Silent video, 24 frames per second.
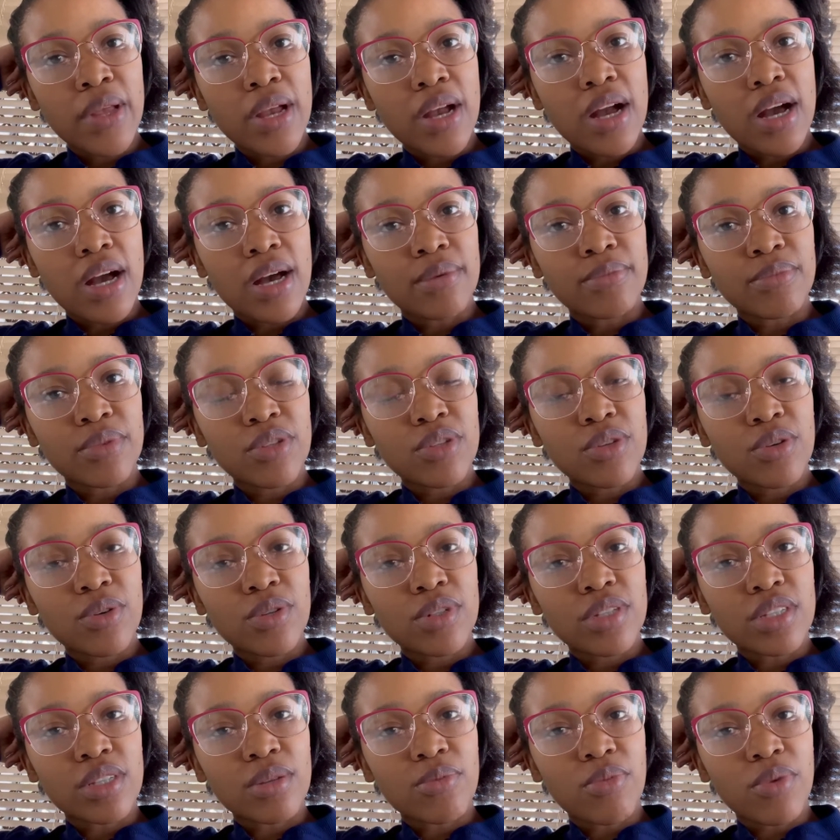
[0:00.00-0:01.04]
I'm so
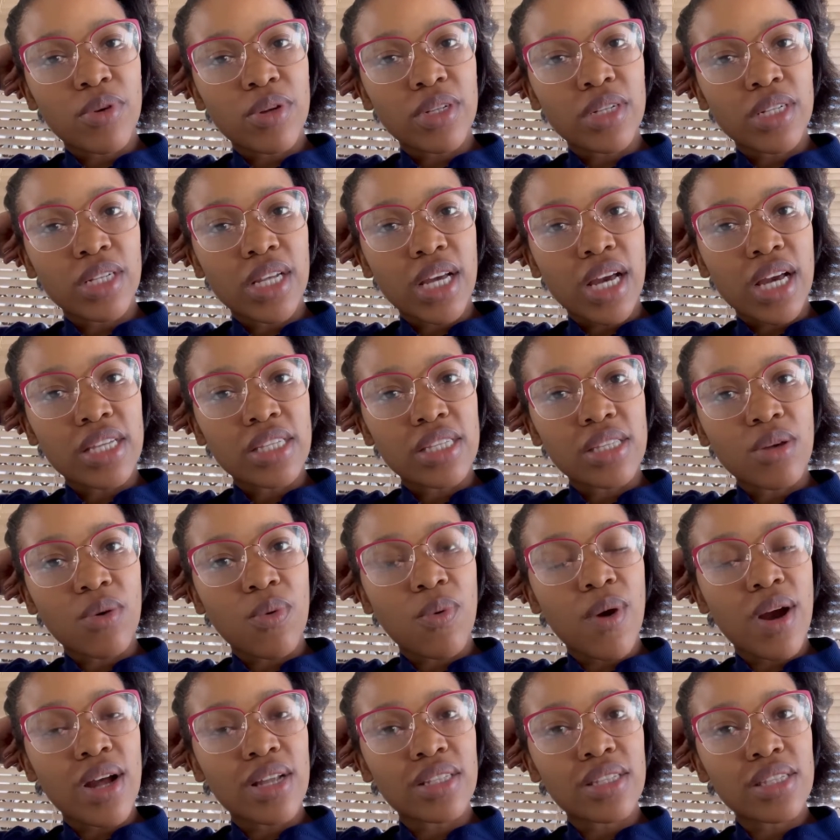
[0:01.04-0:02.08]
disappointed, guys. The
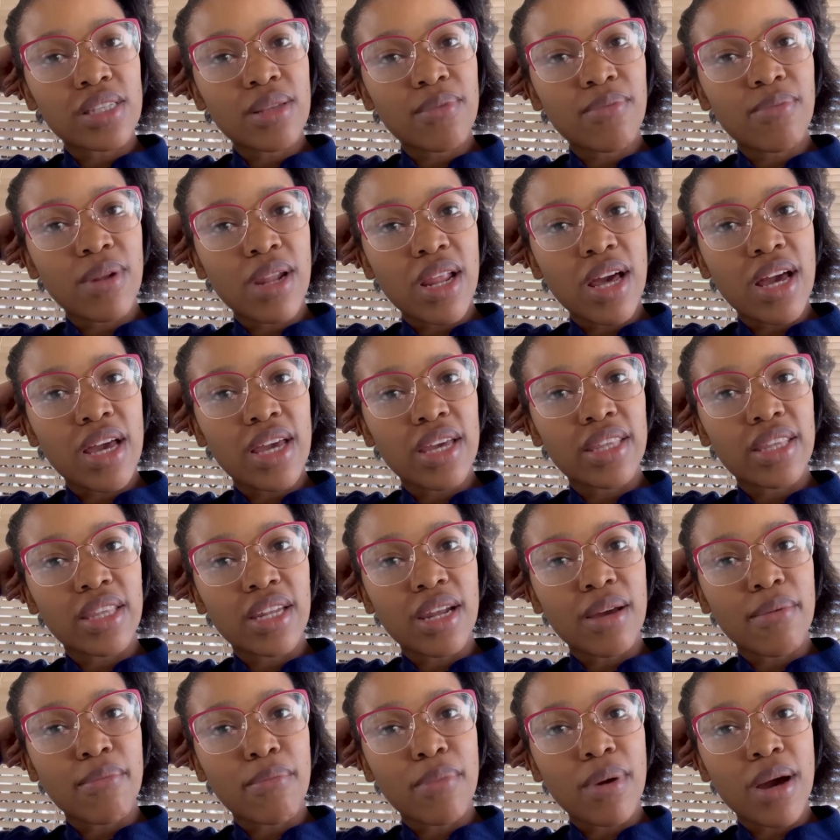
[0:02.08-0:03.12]
one supplier that
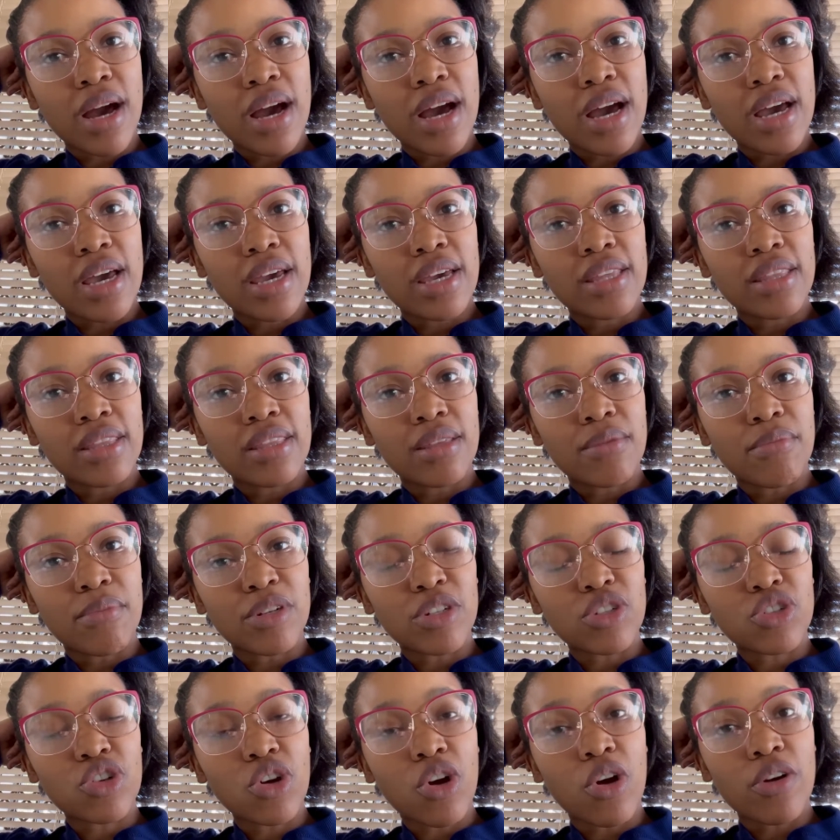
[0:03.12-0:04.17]
I buy the
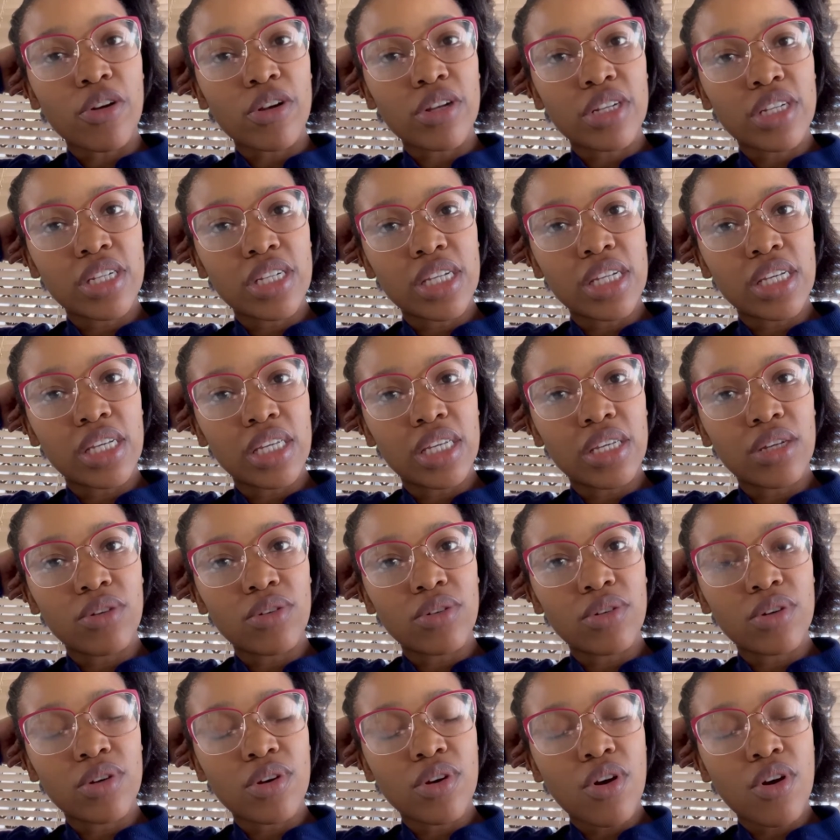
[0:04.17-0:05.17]
majority